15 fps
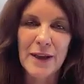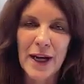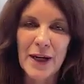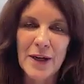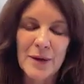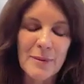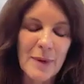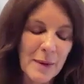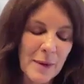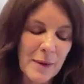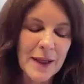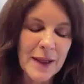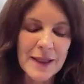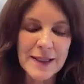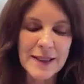later,
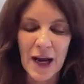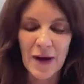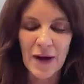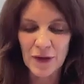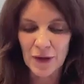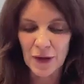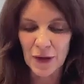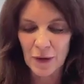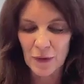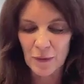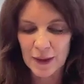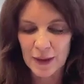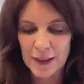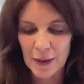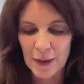probably this afternoon
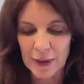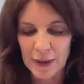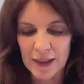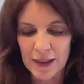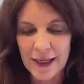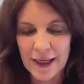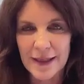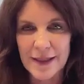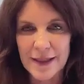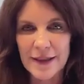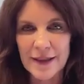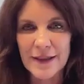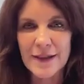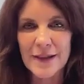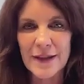once it
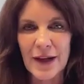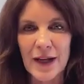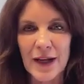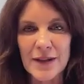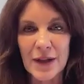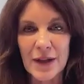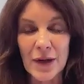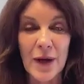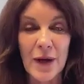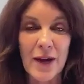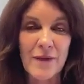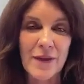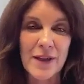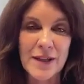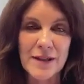processes. So you'll
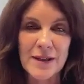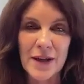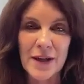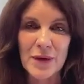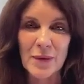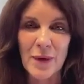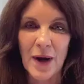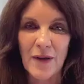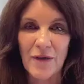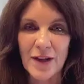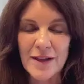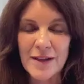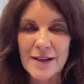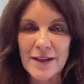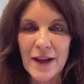have this as a
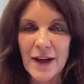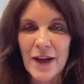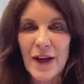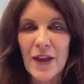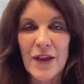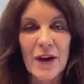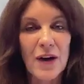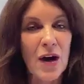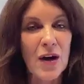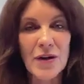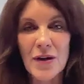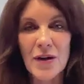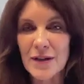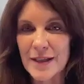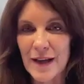reference. There are
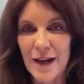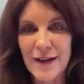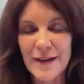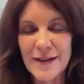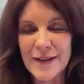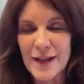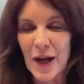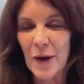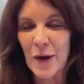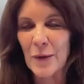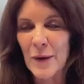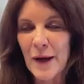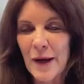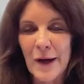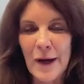no slides,
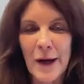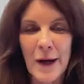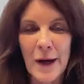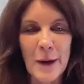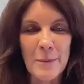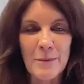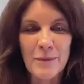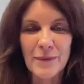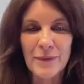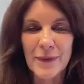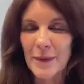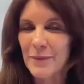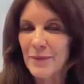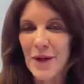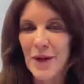so
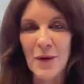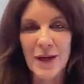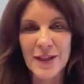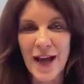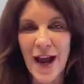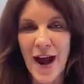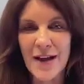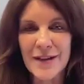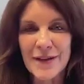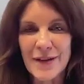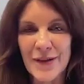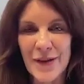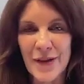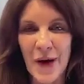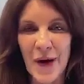no need to ask.
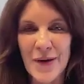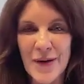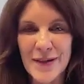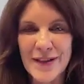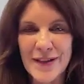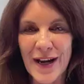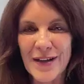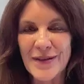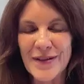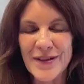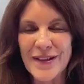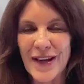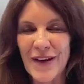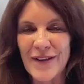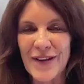There are no slides. We're
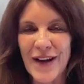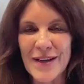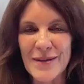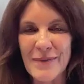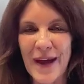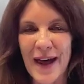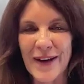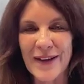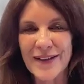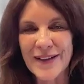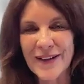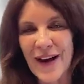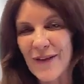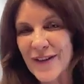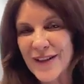just going to have a nice panel
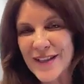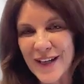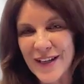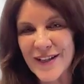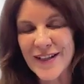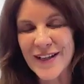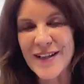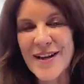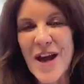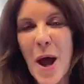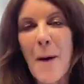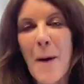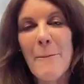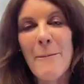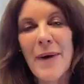conversation.
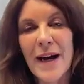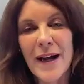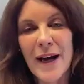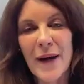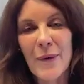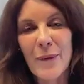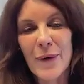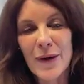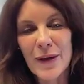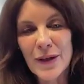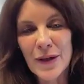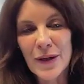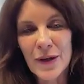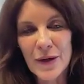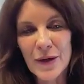But I will
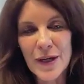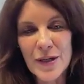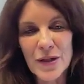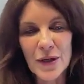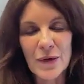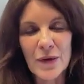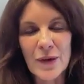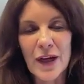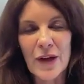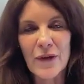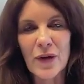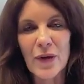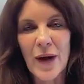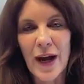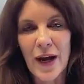encourage you that if
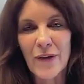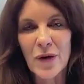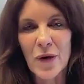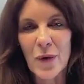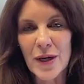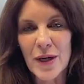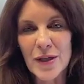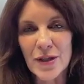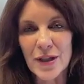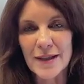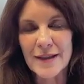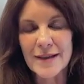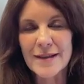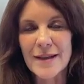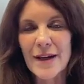you have
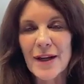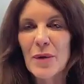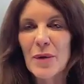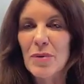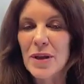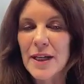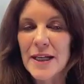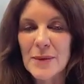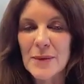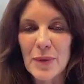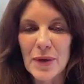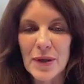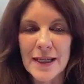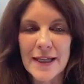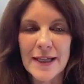questions, please
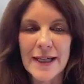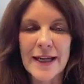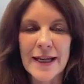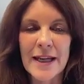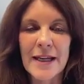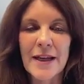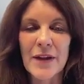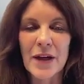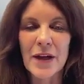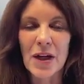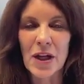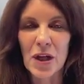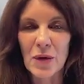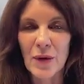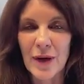put it in the
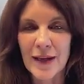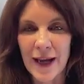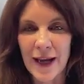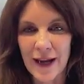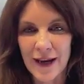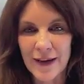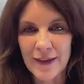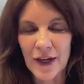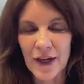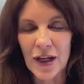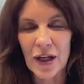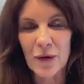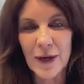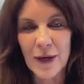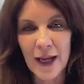Q&A. The
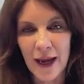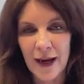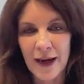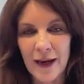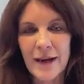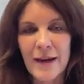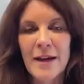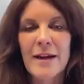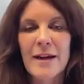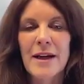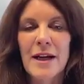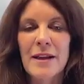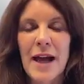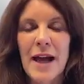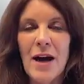Q&A
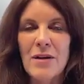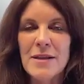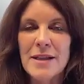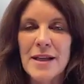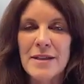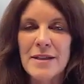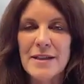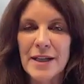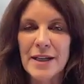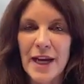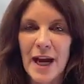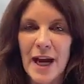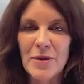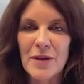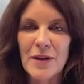allows us to
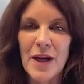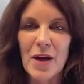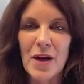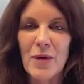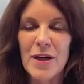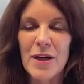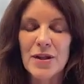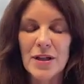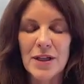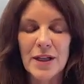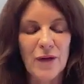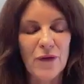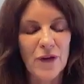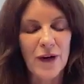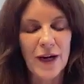capture that question.
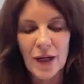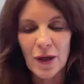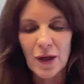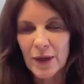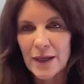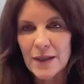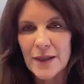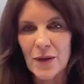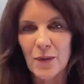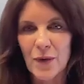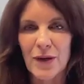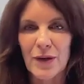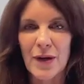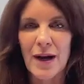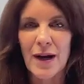If for any reason
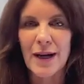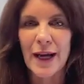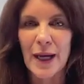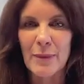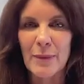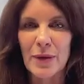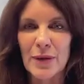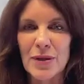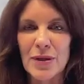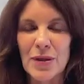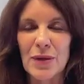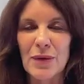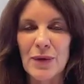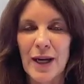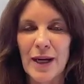we are not able
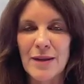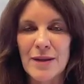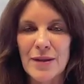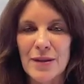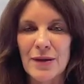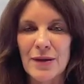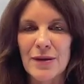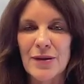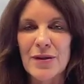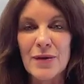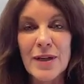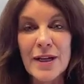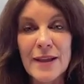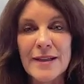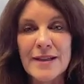to answer
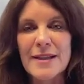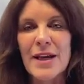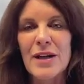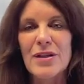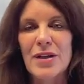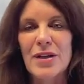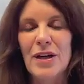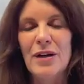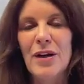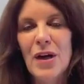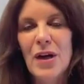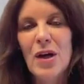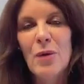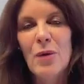during this session,